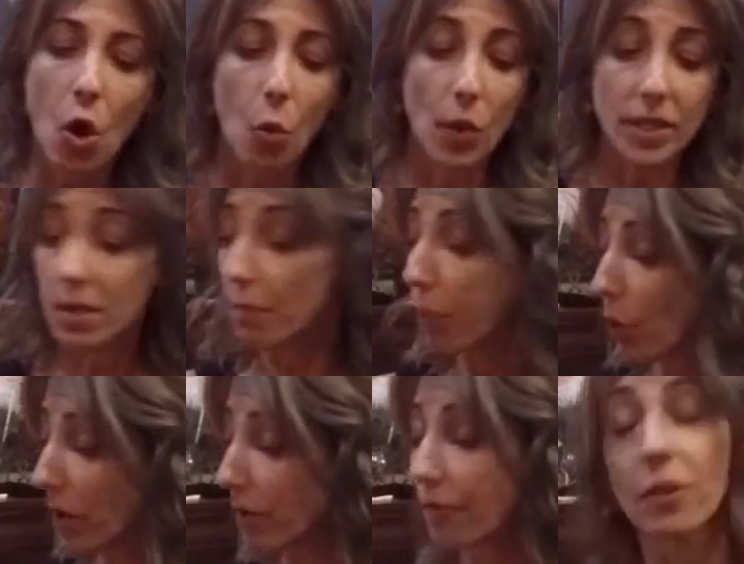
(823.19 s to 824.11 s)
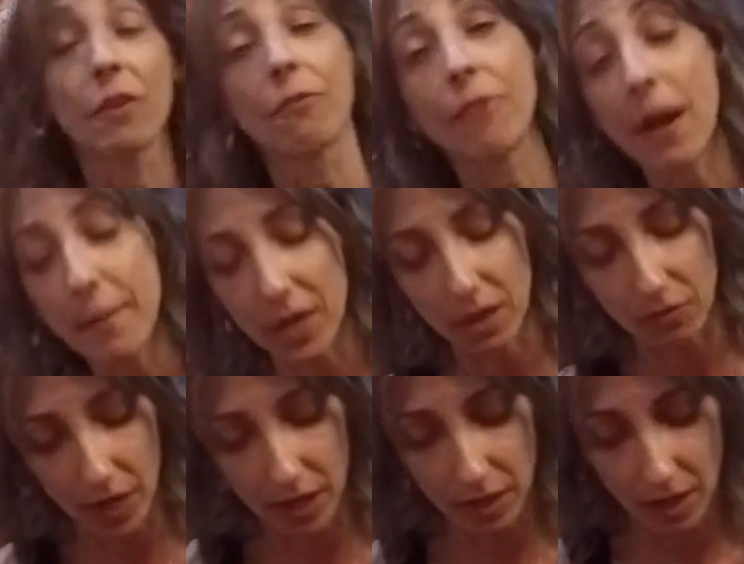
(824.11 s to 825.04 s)
What's important for the feminine
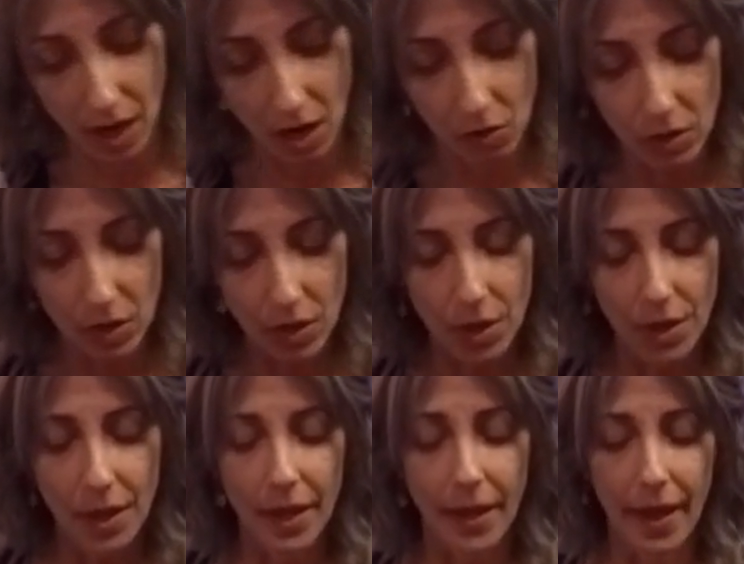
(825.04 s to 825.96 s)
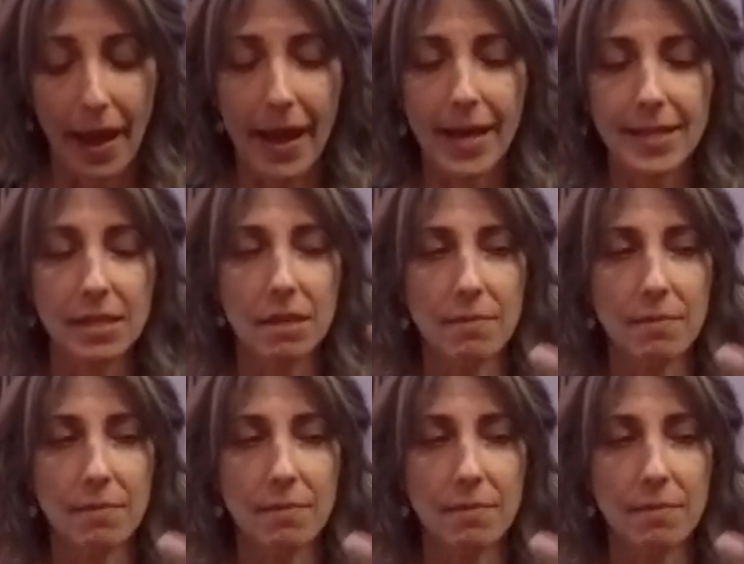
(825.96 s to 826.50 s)
right now, as the